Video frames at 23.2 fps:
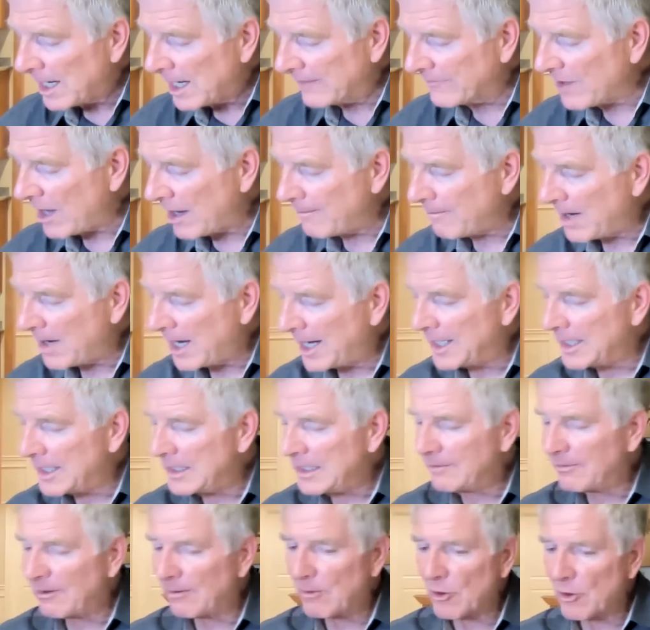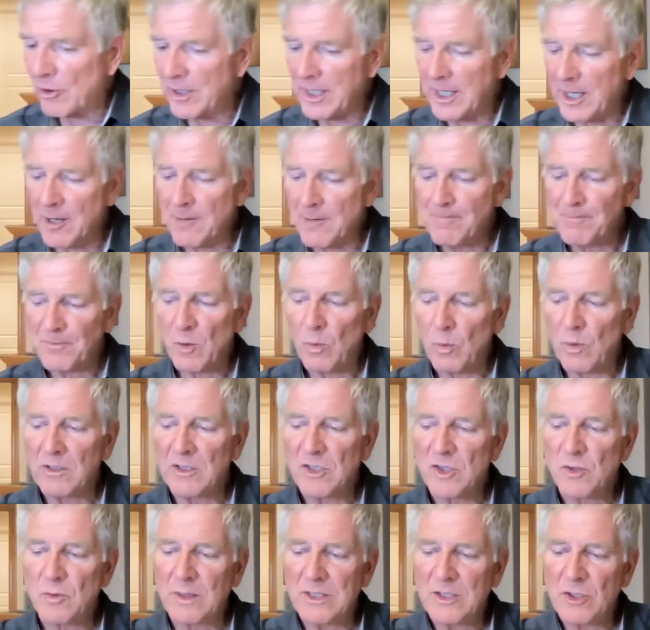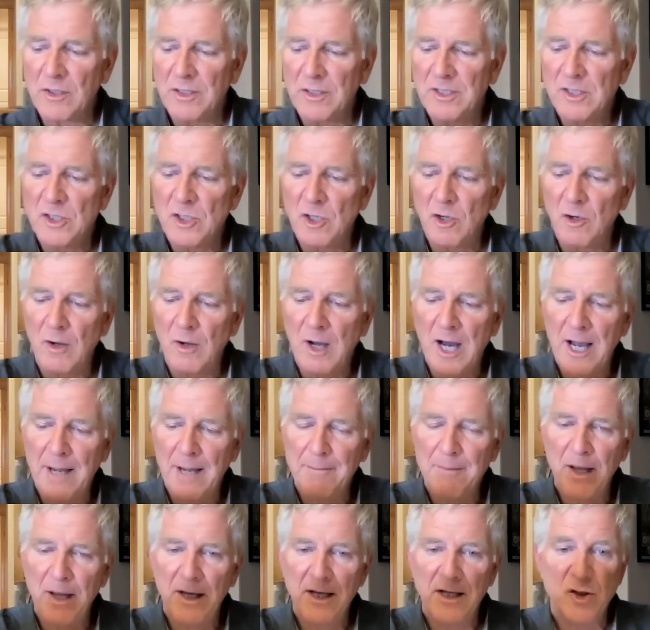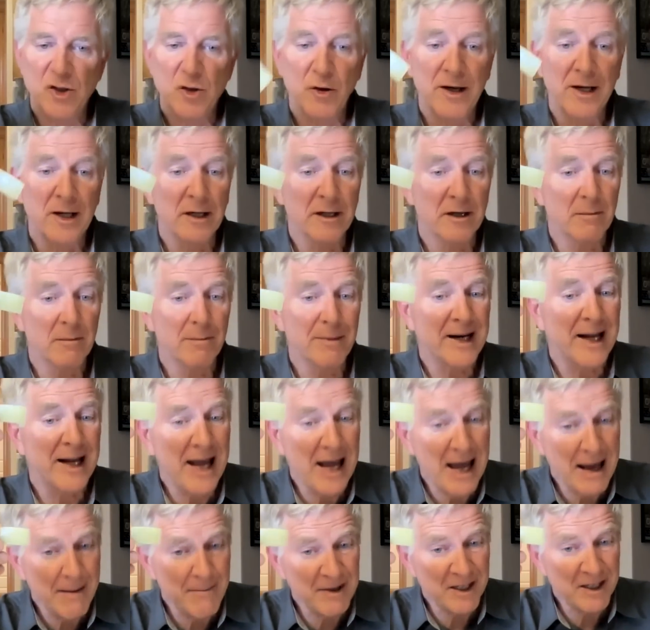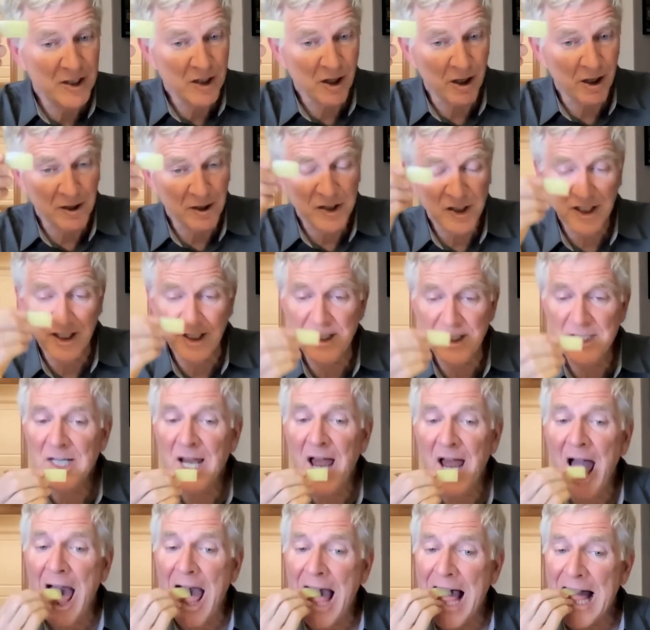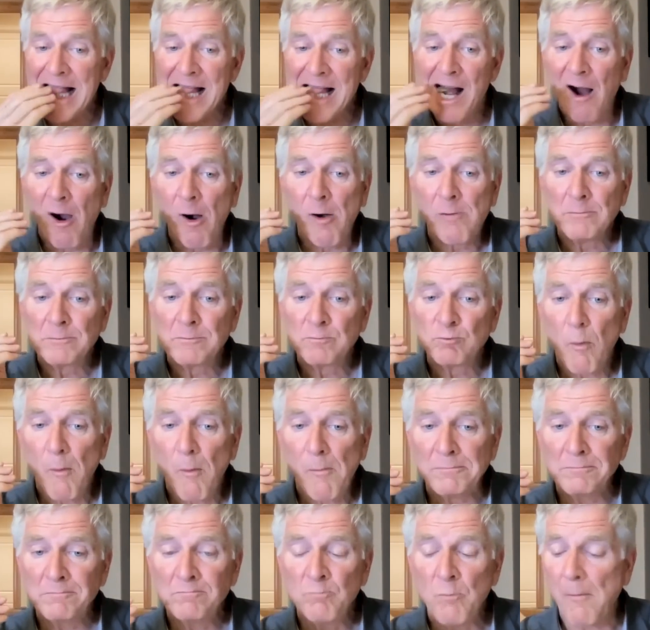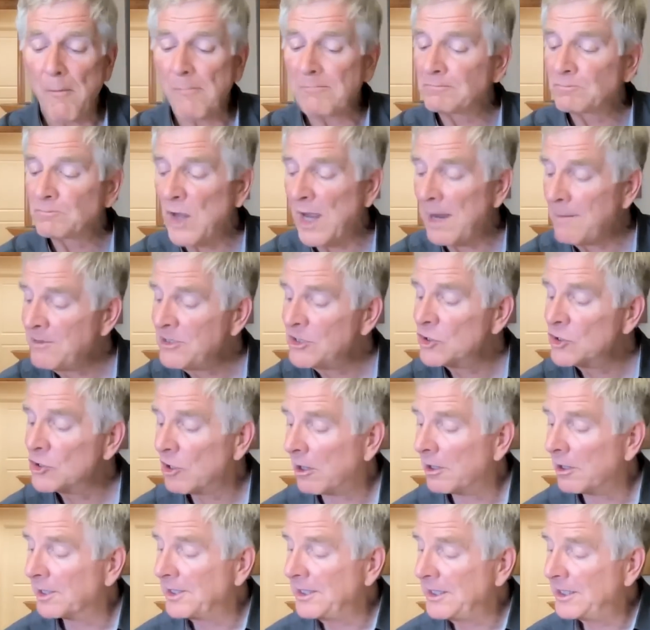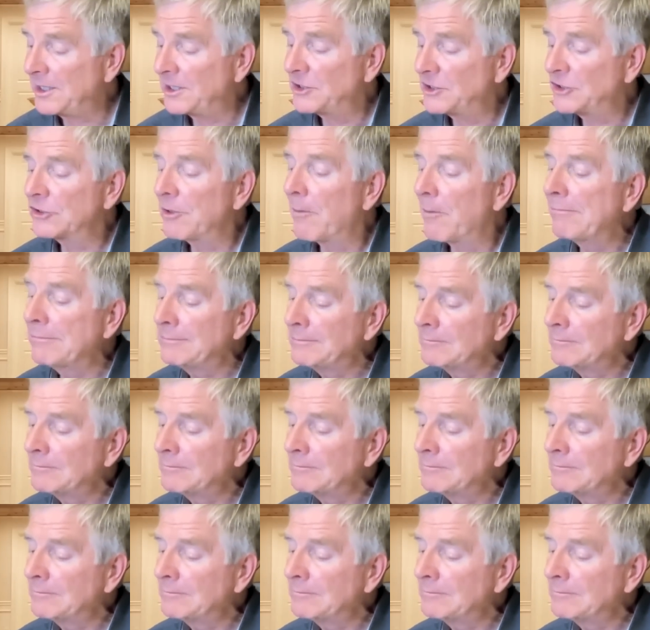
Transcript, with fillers: I've got my nibble board here. We're in Switzerland, so I'm enjoying a little bit of Emmental cheese. Mmm, Emmental is